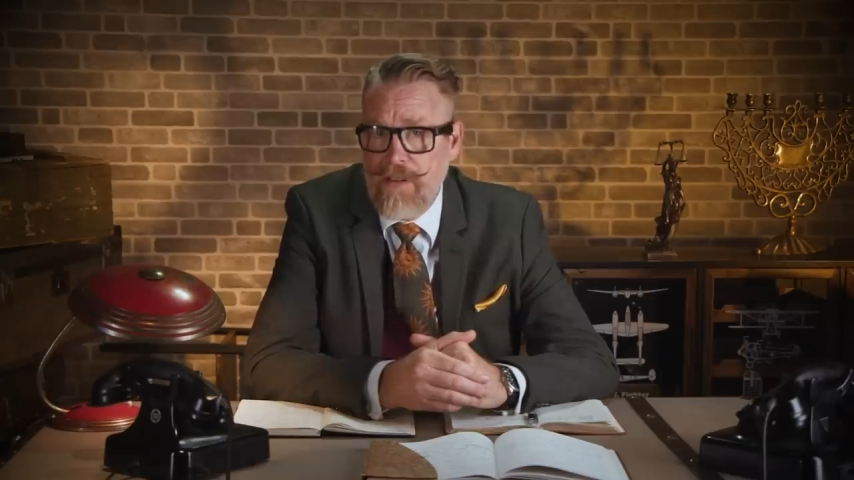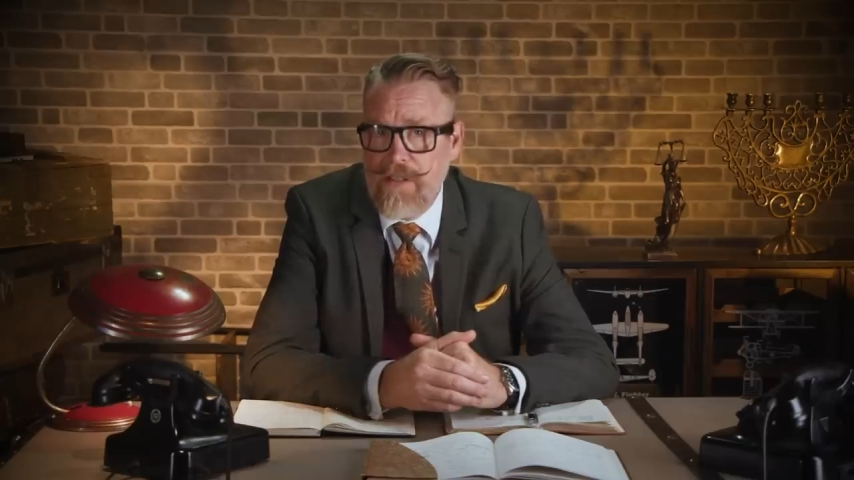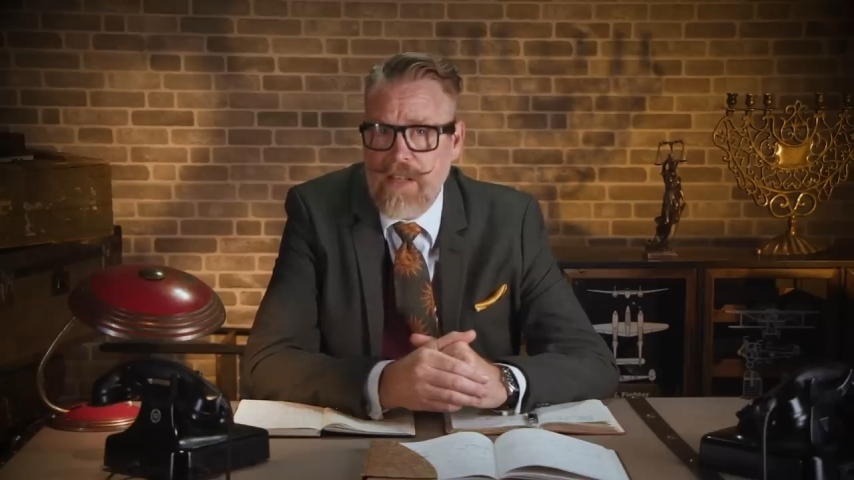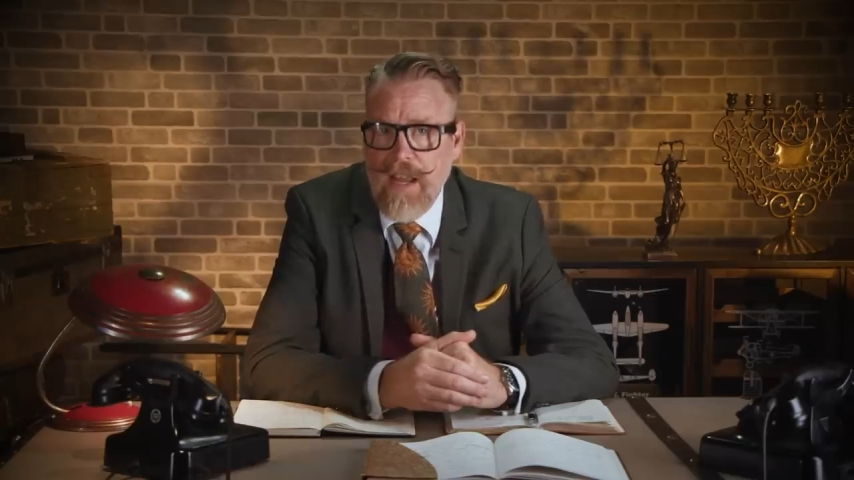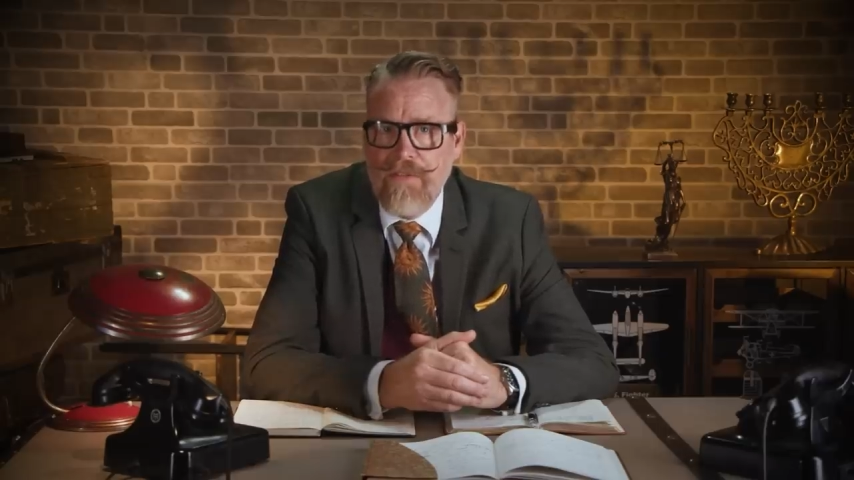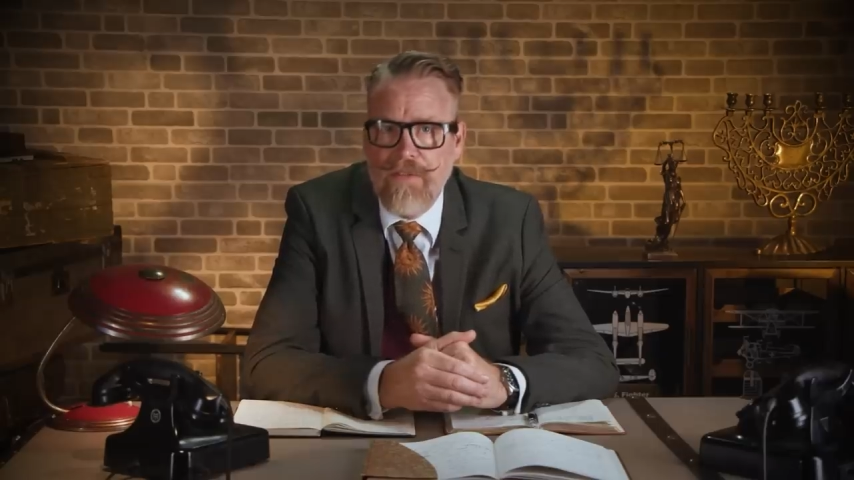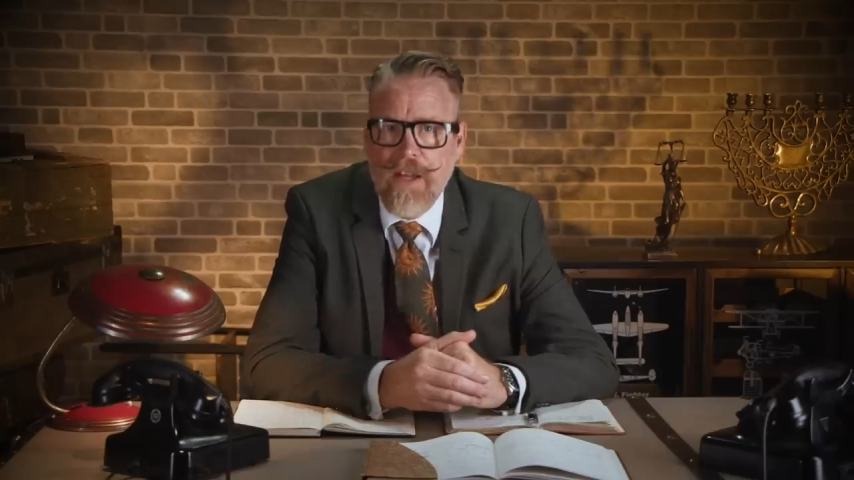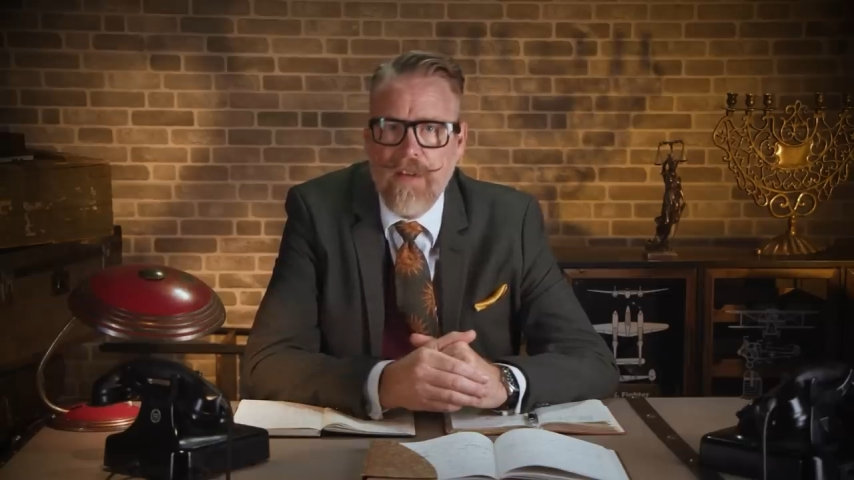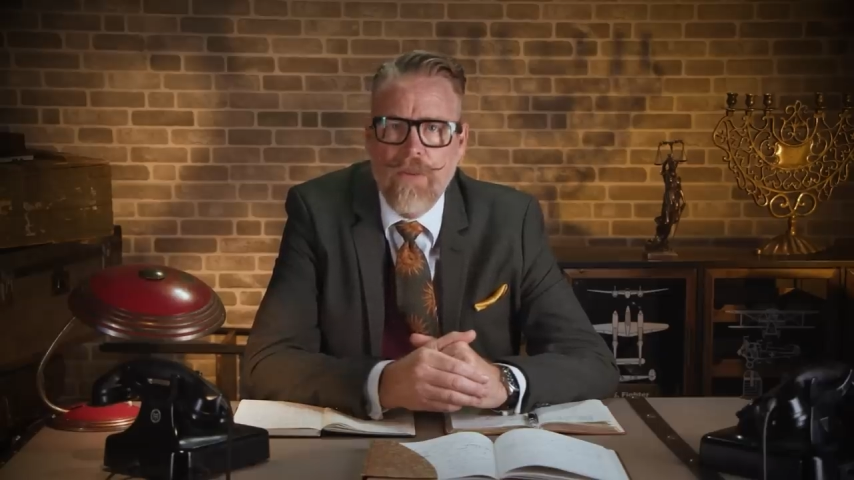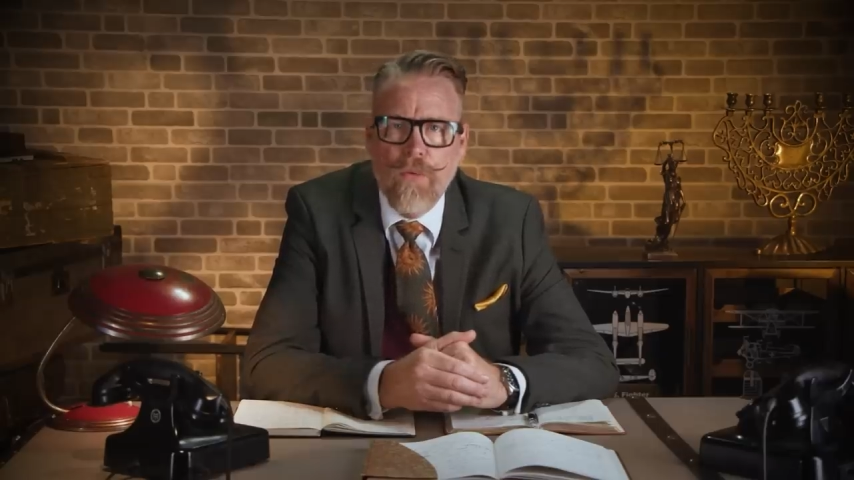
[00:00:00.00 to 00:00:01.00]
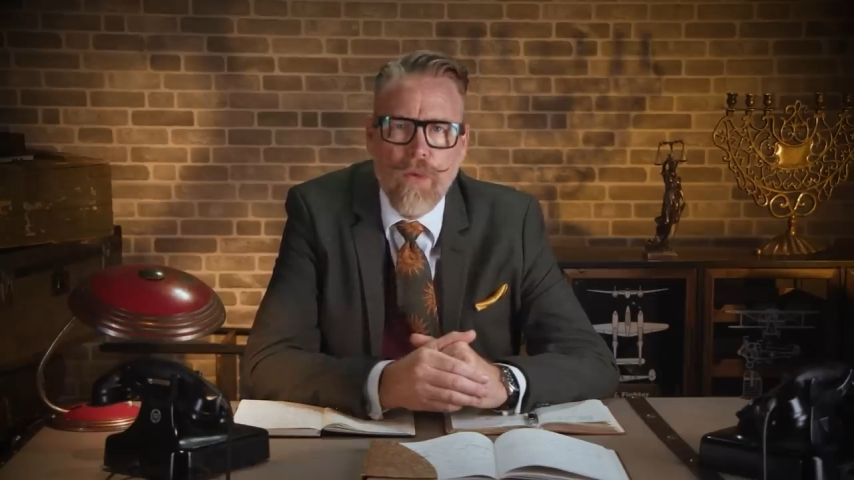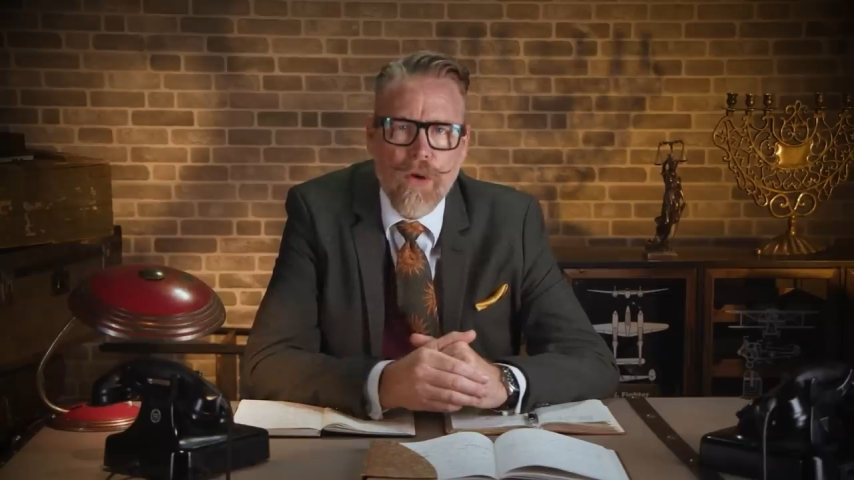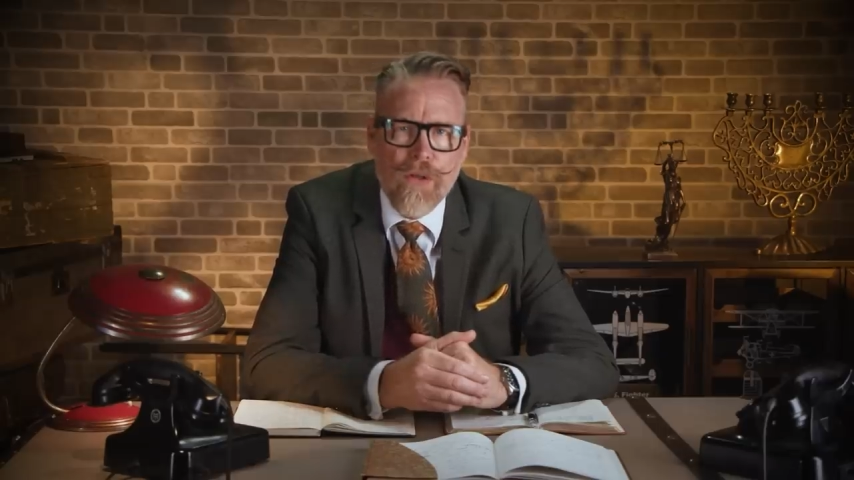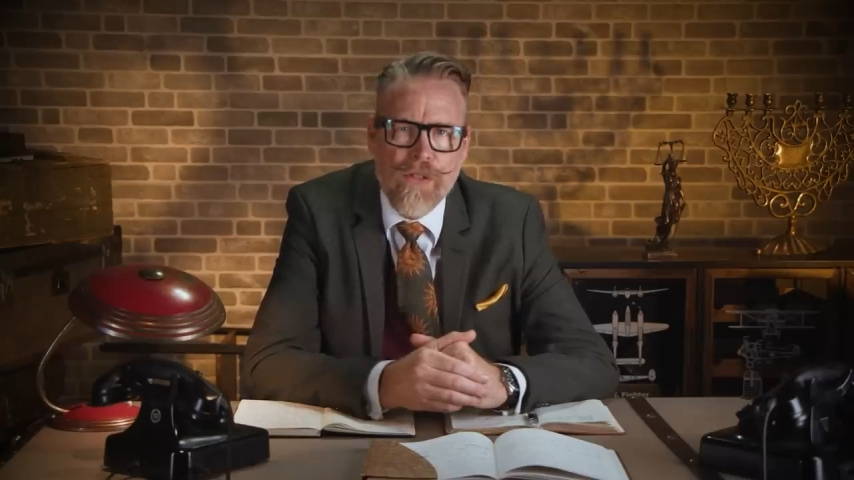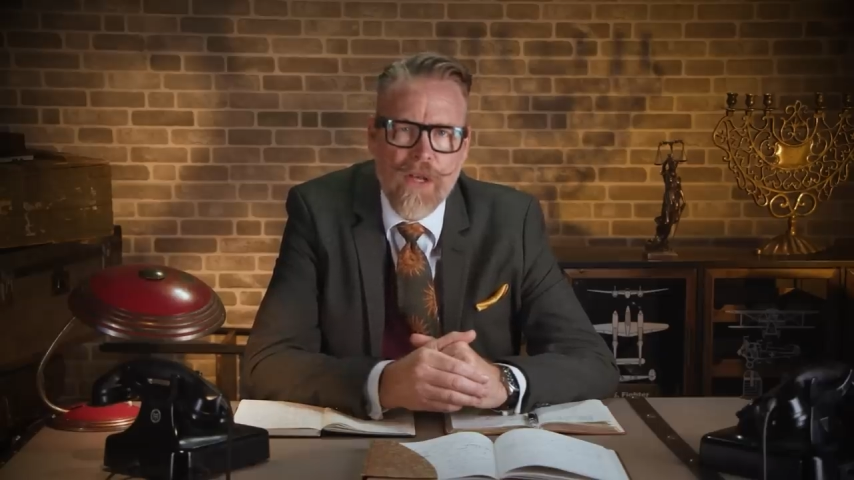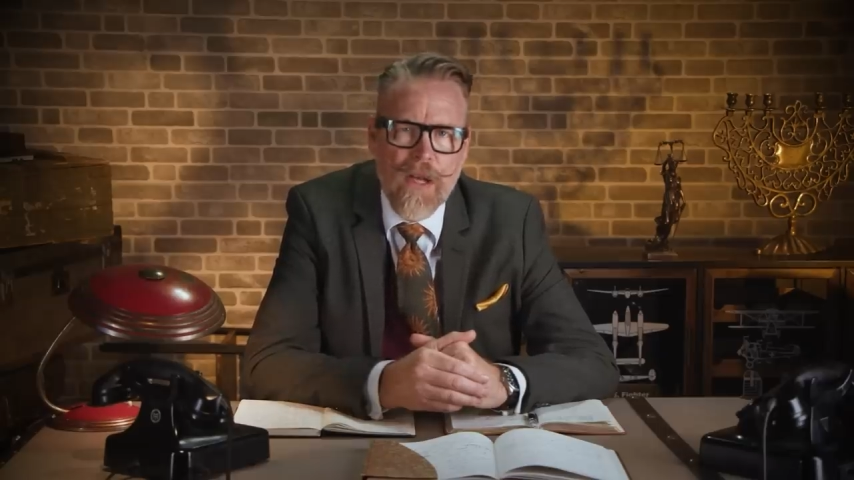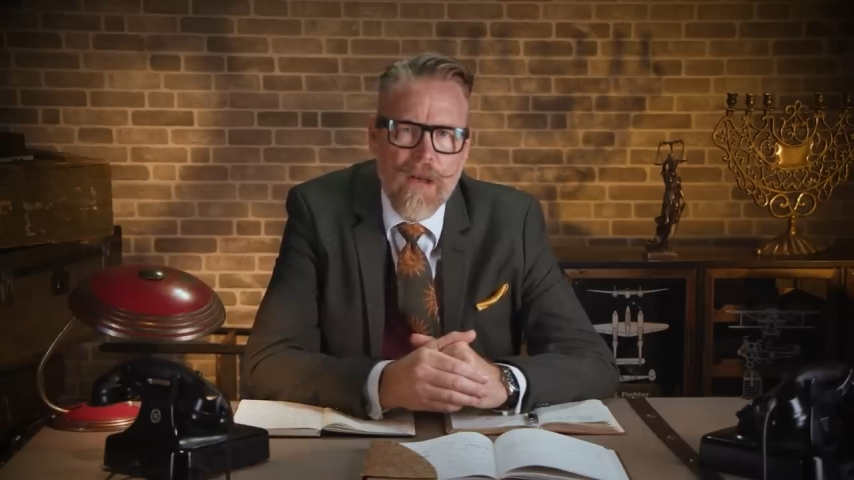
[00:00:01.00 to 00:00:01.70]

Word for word: the safety of the woods,